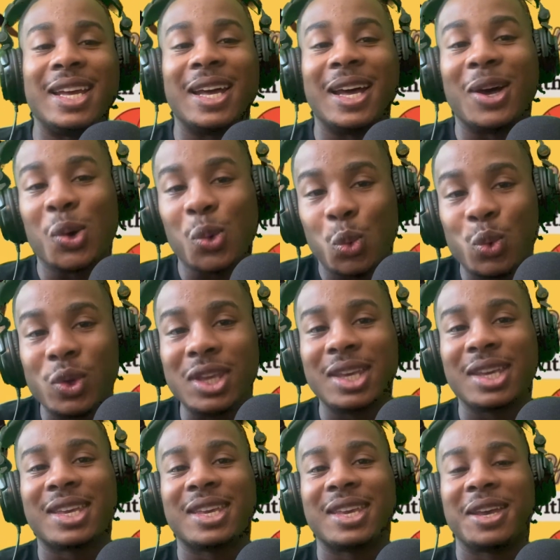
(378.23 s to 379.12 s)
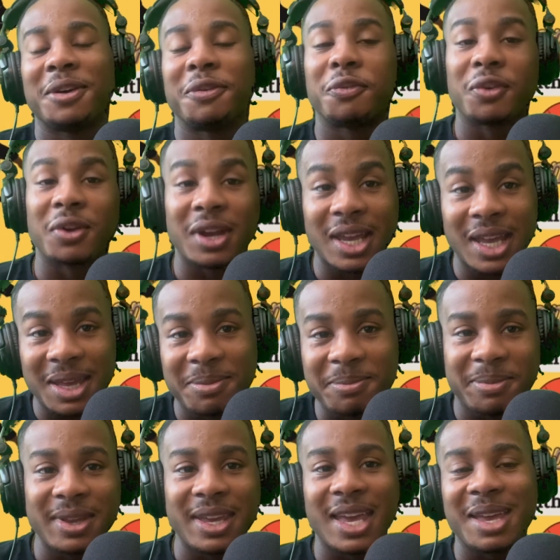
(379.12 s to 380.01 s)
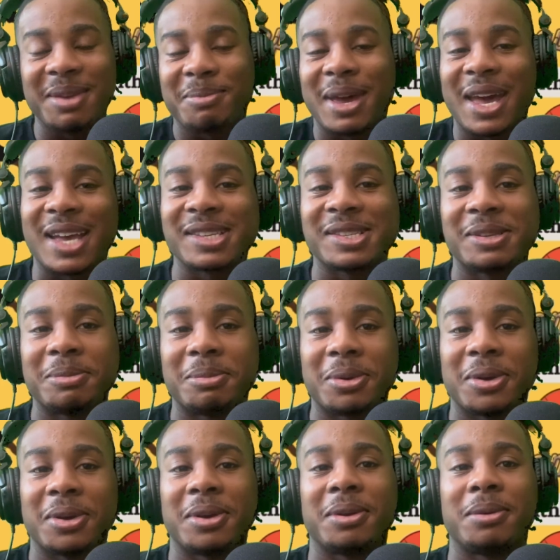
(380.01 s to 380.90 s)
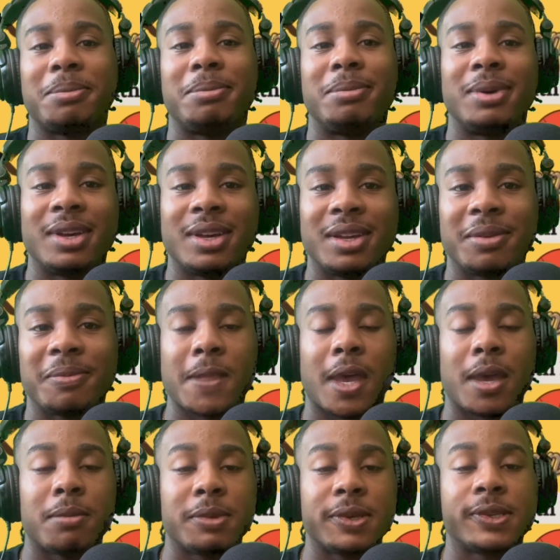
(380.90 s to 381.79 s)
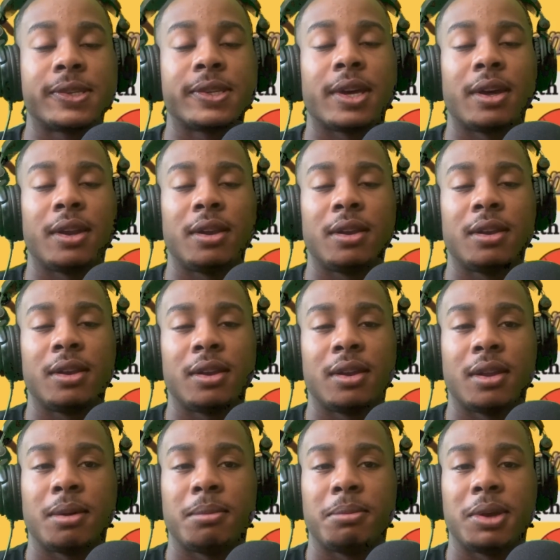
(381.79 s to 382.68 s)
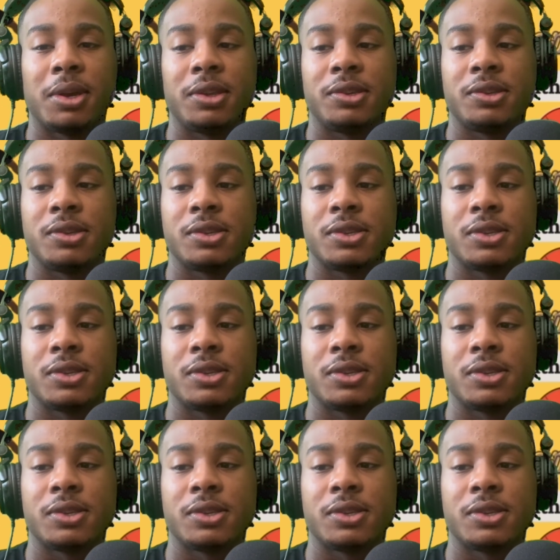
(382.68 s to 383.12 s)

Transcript: a week for NBA basketball, but I'm excited and I'm patient.